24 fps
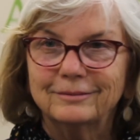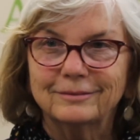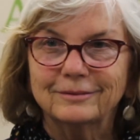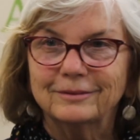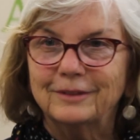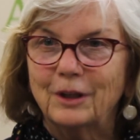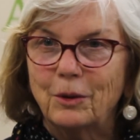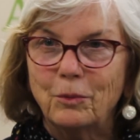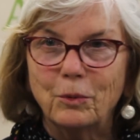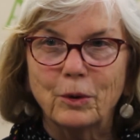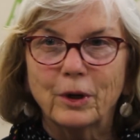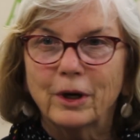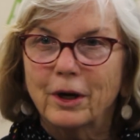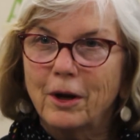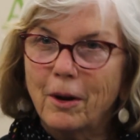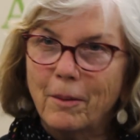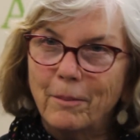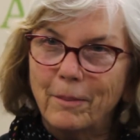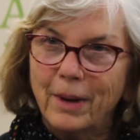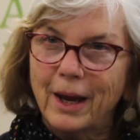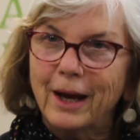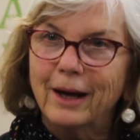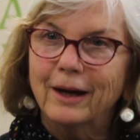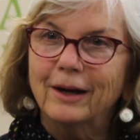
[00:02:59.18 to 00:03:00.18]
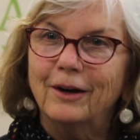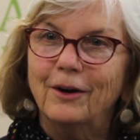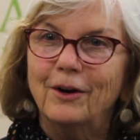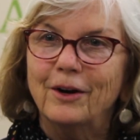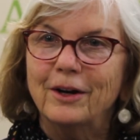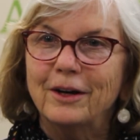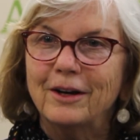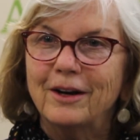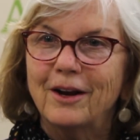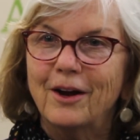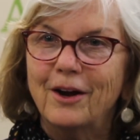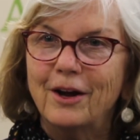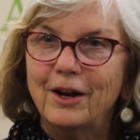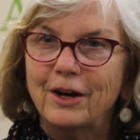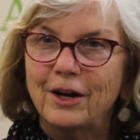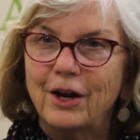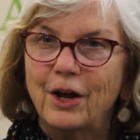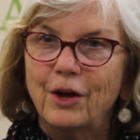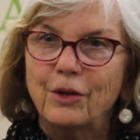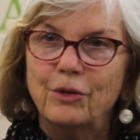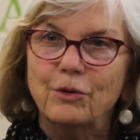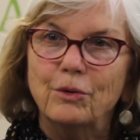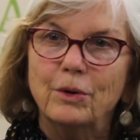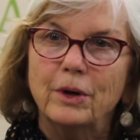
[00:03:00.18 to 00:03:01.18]
they wouldn't come back on
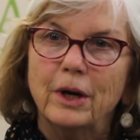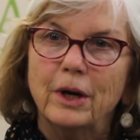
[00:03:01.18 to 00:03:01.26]
other